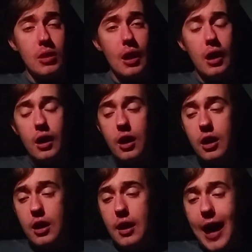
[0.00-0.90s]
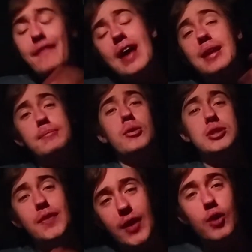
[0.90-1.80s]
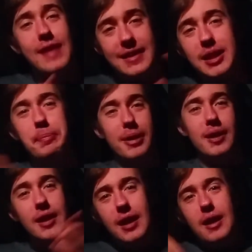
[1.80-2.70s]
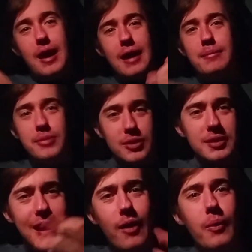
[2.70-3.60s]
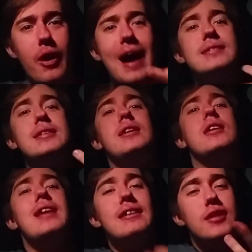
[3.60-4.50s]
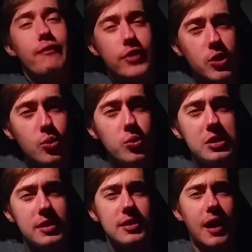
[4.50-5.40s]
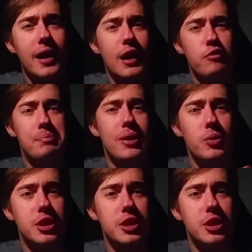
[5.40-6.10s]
I've had most of it already, but I'm going to now articulate the views that I have built